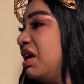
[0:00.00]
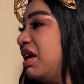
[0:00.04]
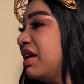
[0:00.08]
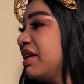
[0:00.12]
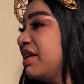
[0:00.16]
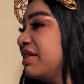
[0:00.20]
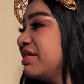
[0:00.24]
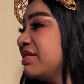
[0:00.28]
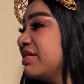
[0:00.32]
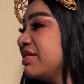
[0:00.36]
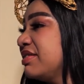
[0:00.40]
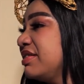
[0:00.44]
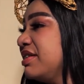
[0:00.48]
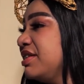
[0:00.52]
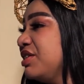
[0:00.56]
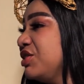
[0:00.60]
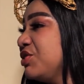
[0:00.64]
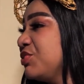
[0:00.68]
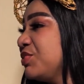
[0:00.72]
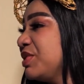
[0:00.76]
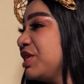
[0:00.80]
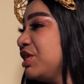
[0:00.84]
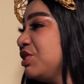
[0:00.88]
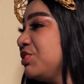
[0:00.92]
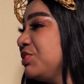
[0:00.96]
I can see
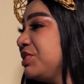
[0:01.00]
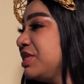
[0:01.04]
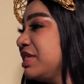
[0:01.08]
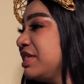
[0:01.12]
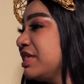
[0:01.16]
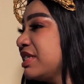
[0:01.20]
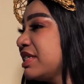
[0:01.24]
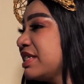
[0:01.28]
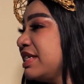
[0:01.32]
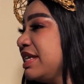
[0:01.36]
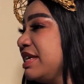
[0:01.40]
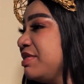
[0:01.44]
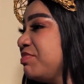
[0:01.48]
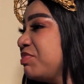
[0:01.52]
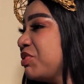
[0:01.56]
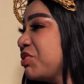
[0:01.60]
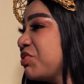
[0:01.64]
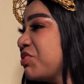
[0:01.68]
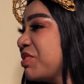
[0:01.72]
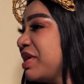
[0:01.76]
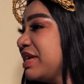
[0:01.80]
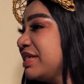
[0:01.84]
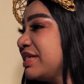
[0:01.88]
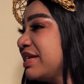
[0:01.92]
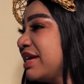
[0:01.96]
you are losing sleep
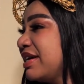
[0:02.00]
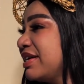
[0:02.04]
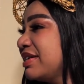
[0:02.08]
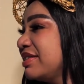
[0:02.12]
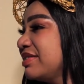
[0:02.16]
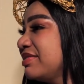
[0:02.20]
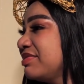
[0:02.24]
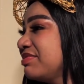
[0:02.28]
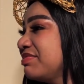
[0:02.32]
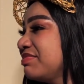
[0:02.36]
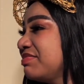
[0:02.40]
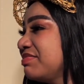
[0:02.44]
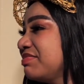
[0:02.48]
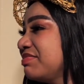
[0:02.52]
already.